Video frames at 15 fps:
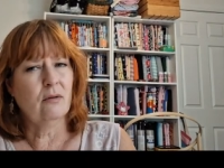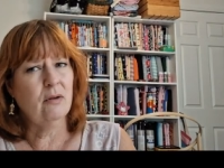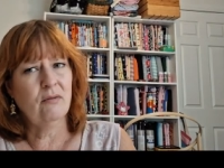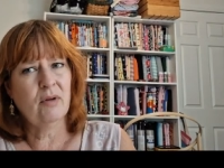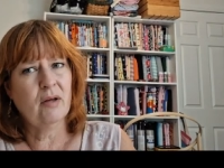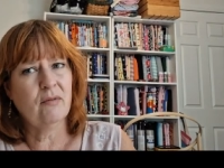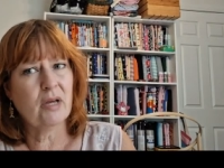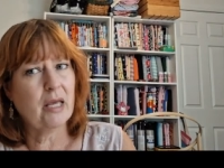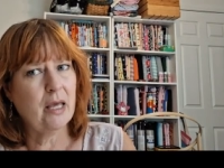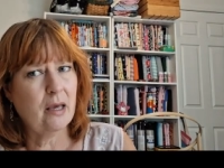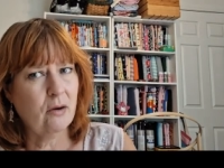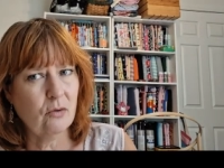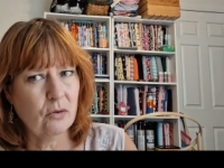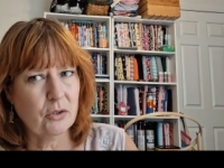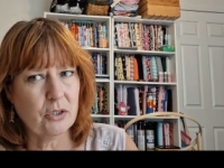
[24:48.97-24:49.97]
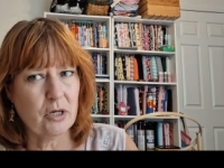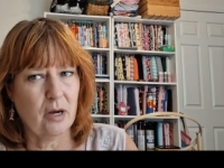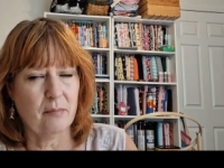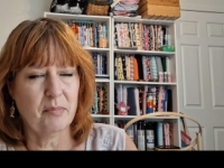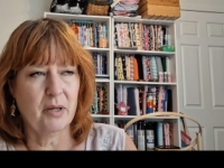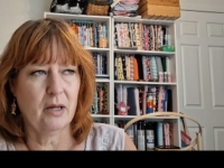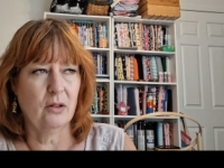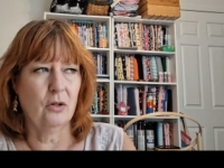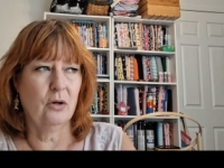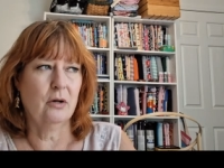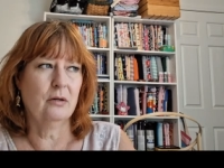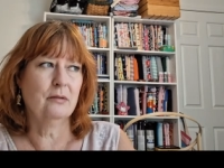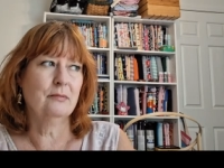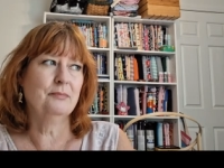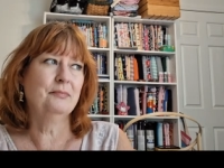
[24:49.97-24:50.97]
even have a countertop that
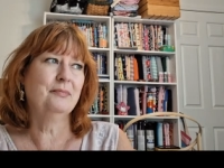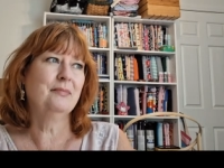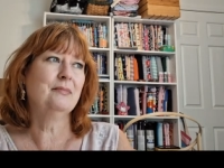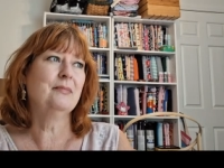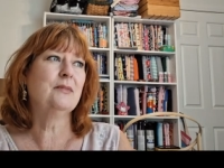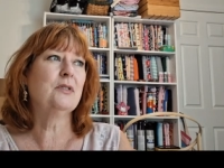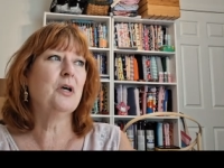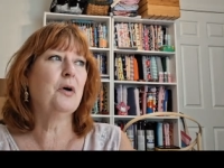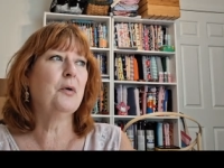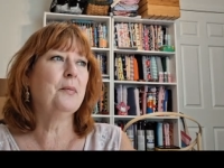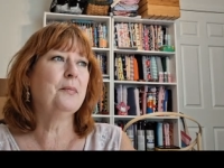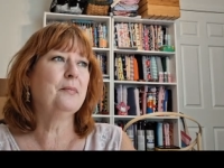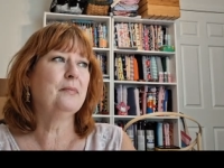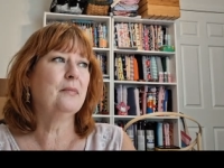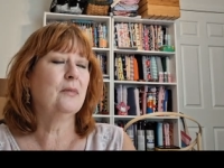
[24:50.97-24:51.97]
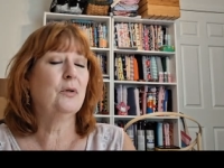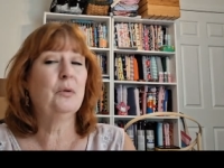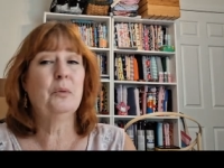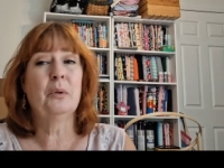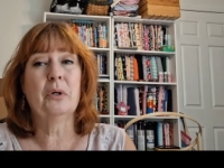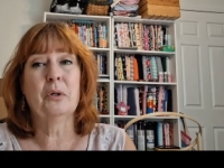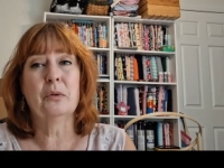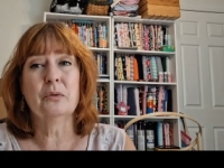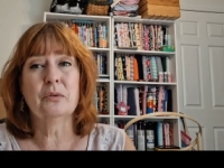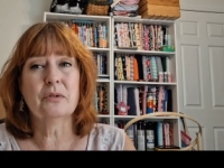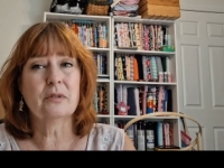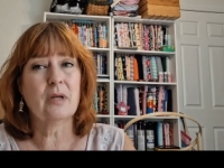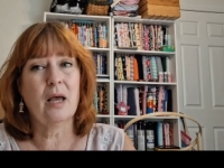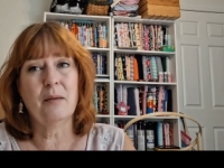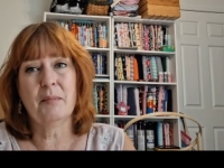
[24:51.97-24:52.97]
long. So, who
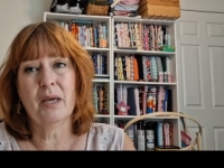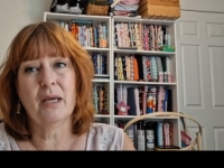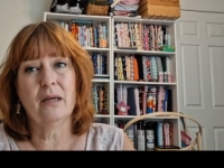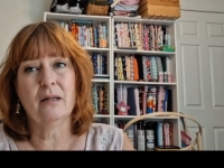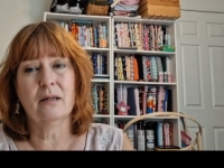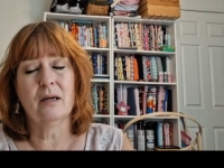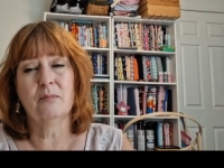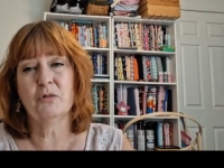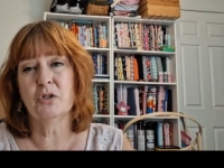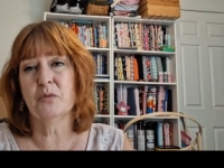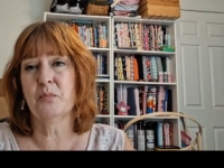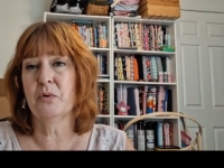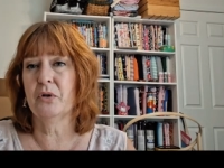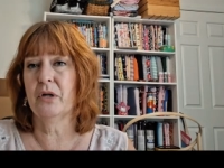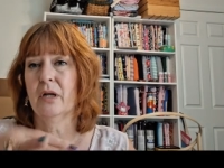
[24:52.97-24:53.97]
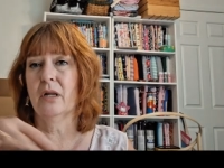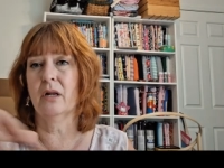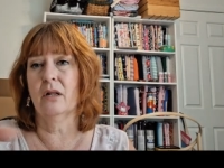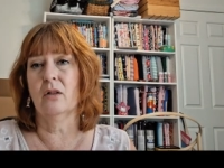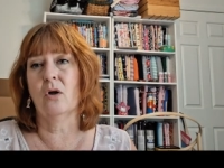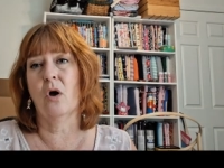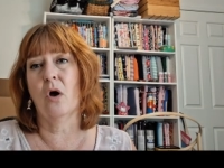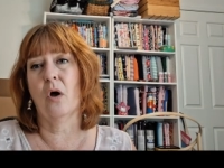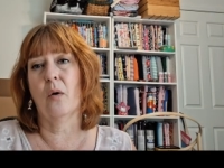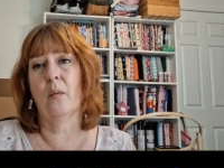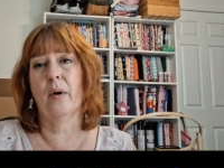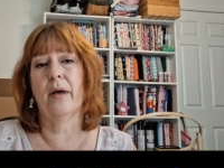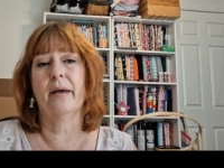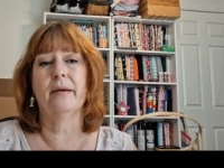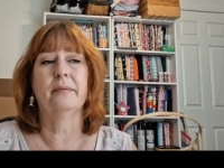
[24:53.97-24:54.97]
knows? I may end up just putting it in the
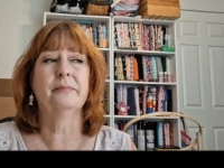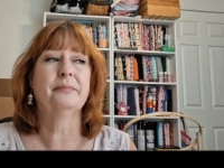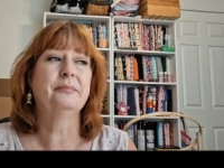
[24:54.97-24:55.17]
hallway